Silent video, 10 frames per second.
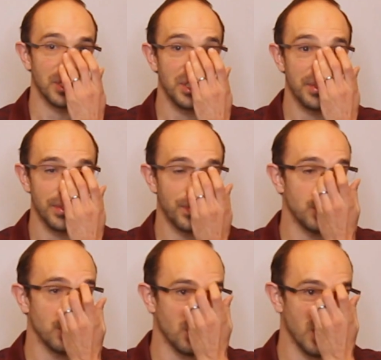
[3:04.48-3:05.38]
even if you
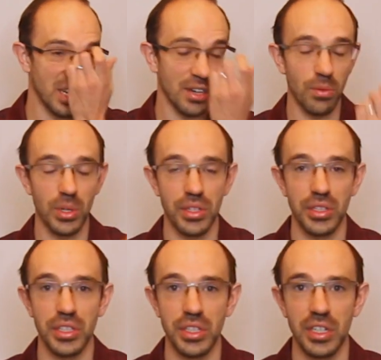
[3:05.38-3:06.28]
don't have one of
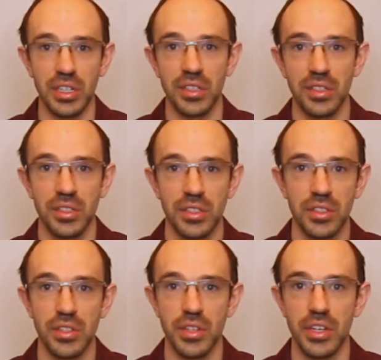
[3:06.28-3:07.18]
the
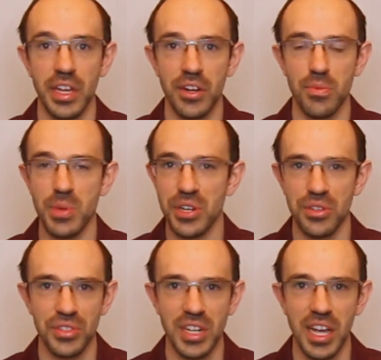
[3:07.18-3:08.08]
air
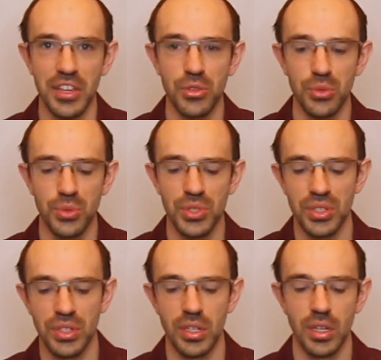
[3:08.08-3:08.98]
meters that I used.
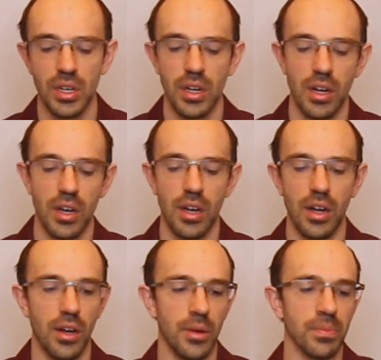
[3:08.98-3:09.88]

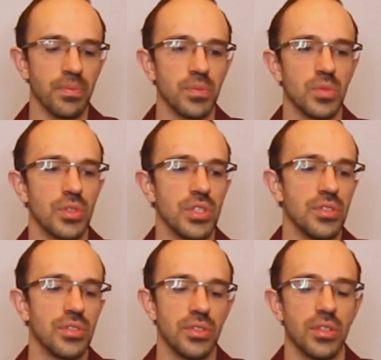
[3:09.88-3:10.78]
So
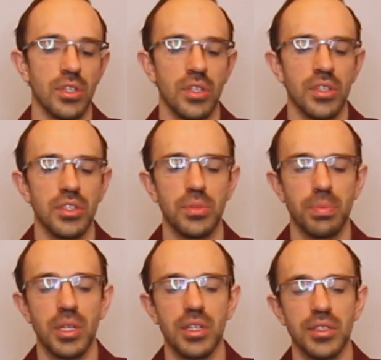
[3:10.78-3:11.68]
these
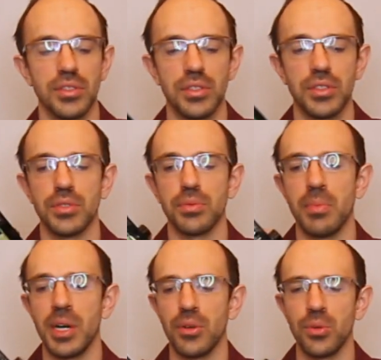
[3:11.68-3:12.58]
plugs, this is
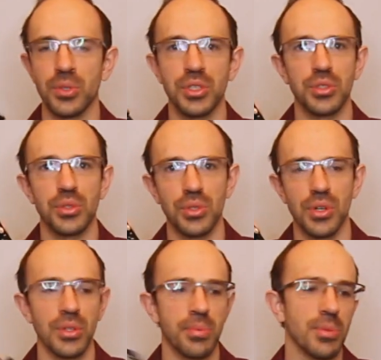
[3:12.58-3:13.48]
my old controller
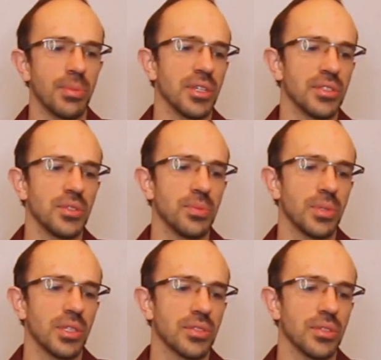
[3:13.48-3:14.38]
on the Pit Boss. These
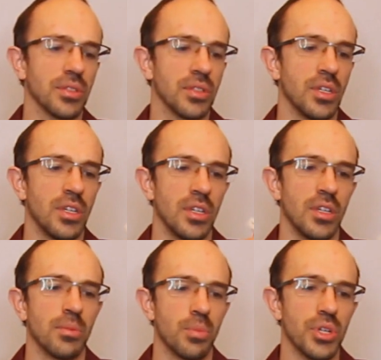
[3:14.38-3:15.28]
plugs are
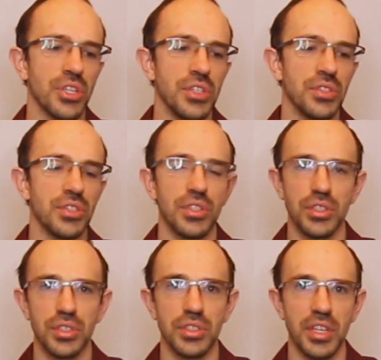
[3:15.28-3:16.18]
pretty easy just
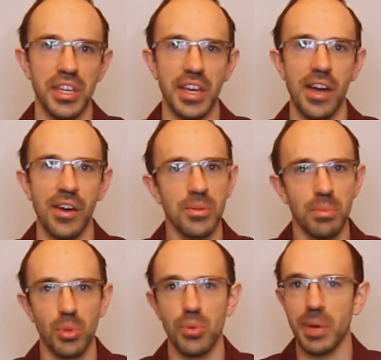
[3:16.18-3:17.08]
to take out and
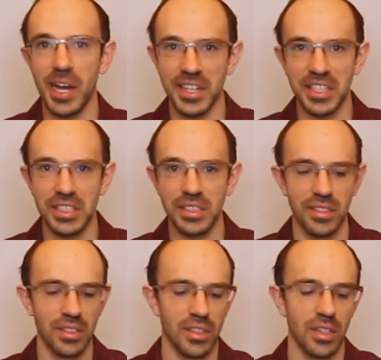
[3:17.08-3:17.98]
put back in.
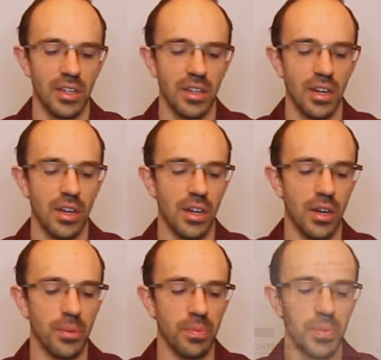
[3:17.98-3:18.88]

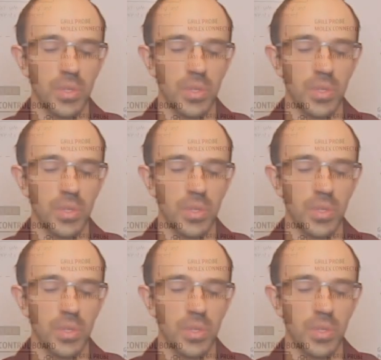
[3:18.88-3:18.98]
You